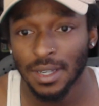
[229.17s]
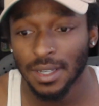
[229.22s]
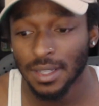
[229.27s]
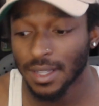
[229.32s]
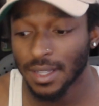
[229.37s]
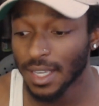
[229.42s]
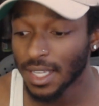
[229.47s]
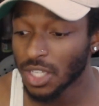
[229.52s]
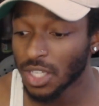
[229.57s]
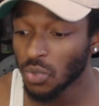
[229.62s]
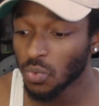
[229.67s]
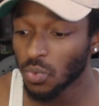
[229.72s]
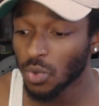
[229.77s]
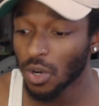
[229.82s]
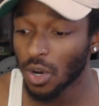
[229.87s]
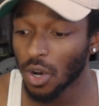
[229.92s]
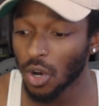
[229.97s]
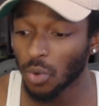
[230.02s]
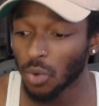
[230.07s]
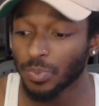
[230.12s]
then you
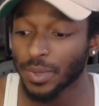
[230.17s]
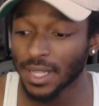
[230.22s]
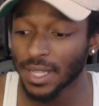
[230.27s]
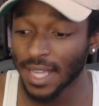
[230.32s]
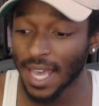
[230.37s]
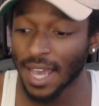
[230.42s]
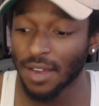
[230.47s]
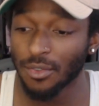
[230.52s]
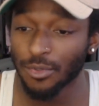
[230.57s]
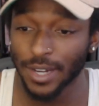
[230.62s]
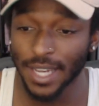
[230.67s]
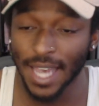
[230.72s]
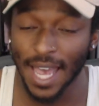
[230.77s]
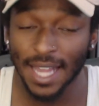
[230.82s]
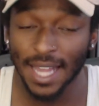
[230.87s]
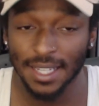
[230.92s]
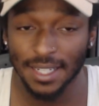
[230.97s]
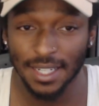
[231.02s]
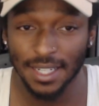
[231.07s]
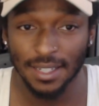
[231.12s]
will open that
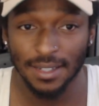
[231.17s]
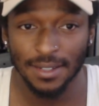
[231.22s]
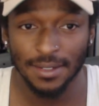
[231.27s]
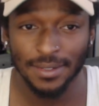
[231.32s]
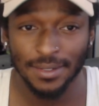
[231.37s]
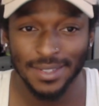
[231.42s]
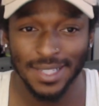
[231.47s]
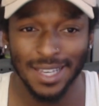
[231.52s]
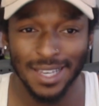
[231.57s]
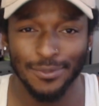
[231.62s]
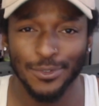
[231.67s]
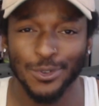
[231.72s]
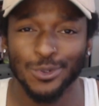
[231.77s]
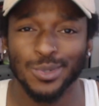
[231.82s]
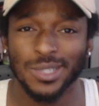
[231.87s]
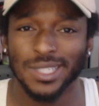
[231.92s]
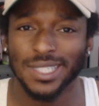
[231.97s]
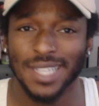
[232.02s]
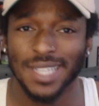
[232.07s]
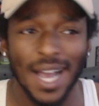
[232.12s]
reality. If
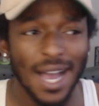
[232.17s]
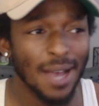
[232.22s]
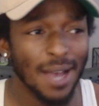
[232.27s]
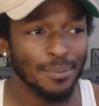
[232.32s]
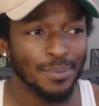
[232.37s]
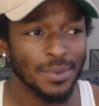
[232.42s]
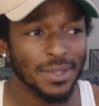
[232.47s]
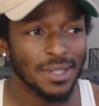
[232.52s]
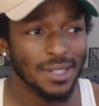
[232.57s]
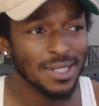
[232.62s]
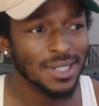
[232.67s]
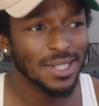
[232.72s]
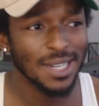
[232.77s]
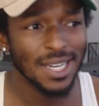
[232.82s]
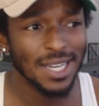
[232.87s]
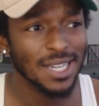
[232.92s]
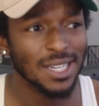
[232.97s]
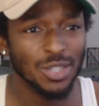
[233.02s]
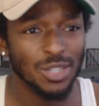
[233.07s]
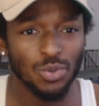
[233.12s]
you stop,
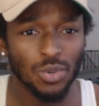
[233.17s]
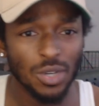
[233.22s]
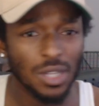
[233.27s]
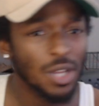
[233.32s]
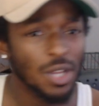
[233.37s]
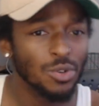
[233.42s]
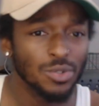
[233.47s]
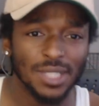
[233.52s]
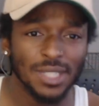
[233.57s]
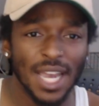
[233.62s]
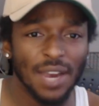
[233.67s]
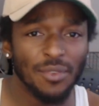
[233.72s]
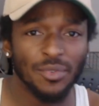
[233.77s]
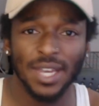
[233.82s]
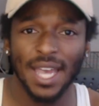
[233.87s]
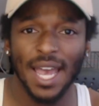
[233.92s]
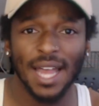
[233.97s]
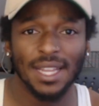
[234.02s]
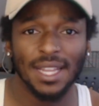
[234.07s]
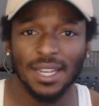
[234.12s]
nigga, you close that
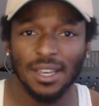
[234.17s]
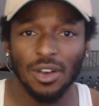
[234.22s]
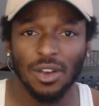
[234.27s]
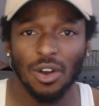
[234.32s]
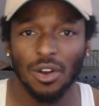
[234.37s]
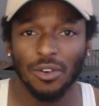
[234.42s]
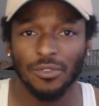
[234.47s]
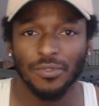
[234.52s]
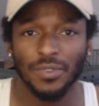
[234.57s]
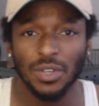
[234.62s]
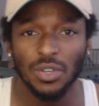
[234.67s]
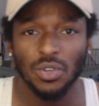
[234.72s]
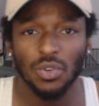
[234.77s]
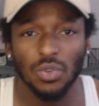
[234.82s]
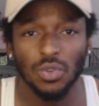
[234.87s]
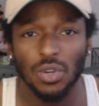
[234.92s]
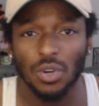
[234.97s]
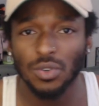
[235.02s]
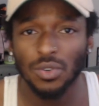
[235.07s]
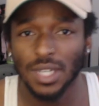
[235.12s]
reality off.
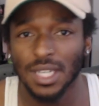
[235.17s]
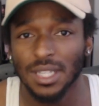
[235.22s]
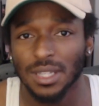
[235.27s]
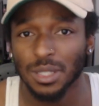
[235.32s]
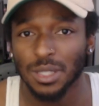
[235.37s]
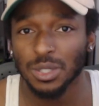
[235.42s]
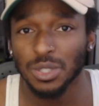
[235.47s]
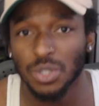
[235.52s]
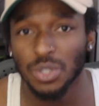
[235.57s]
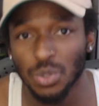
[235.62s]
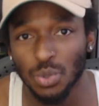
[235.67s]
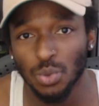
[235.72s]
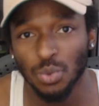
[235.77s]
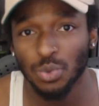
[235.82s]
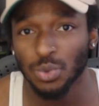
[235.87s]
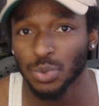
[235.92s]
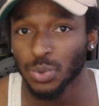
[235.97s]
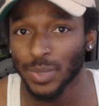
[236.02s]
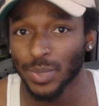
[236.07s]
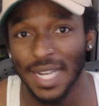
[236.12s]
You don't get to
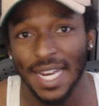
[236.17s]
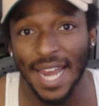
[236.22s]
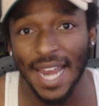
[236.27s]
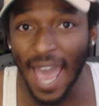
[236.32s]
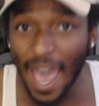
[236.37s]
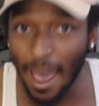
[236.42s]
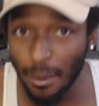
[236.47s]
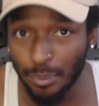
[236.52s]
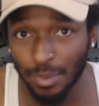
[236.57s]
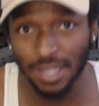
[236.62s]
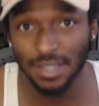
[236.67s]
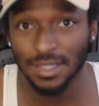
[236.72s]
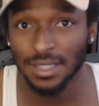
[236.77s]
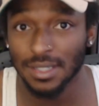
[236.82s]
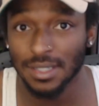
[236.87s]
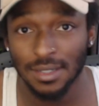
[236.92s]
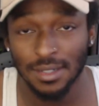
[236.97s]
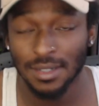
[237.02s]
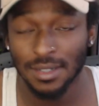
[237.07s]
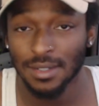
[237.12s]
choose when it
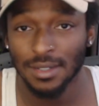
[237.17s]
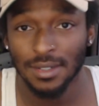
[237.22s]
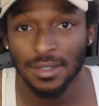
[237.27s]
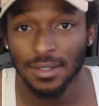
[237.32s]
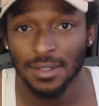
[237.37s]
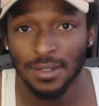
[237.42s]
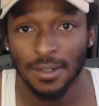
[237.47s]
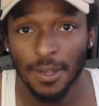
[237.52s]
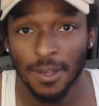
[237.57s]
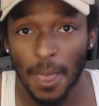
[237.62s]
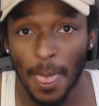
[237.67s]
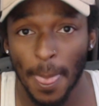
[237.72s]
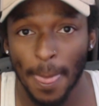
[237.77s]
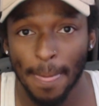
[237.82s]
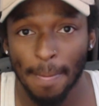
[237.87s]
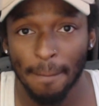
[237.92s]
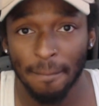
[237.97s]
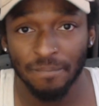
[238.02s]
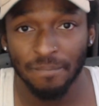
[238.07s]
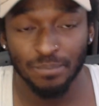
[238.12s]
happens.
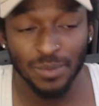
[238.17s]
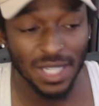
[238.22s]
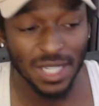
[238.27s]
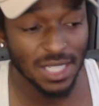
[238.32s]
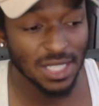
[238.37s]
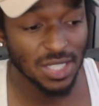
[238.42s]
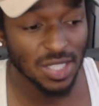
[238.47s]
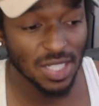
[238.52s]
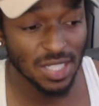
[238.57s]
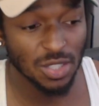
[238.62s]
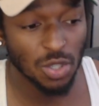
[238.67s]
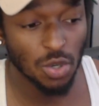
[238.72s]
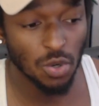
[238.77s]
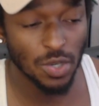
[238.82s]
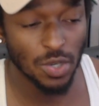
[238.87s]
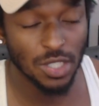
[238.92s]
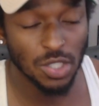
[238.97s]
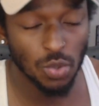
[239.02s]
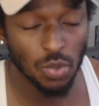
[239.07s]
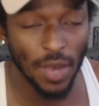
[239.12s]
It's just
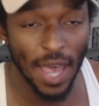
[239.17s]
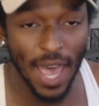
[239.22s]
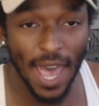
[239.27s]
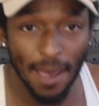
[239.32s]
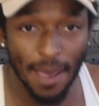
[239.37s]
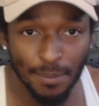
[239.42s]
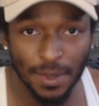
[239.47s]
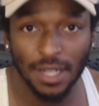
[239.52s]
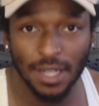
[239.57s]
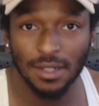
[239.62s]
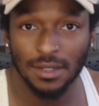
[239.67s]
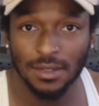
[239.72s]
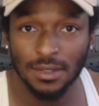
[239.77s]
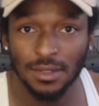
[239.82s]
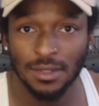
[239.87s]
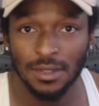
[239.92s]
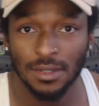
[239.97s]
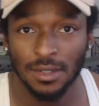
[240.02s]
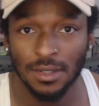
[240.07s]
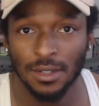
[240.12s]
going to happen.
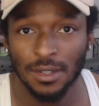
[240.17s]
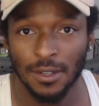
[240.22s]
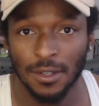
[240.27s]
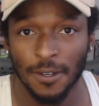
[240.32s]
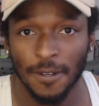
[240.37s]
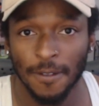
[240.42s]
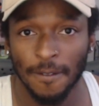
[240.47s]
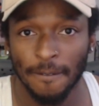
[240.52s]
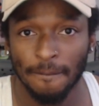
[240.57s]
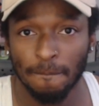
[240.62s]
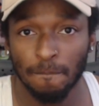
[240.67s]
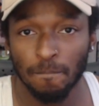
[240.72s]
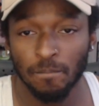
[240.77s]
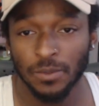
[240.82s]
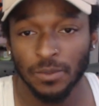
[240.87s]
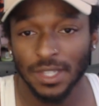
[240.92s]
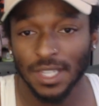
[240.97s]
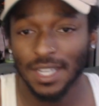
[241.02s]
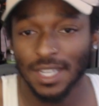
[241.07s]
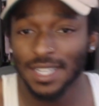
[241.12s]

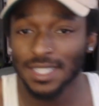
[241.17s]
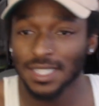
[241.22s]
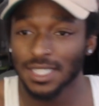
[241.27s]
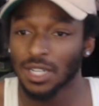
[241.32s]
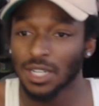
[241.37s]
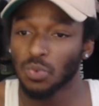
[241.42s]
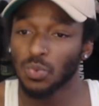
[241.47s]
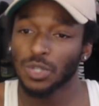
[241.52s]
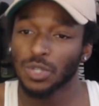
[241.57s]
As someone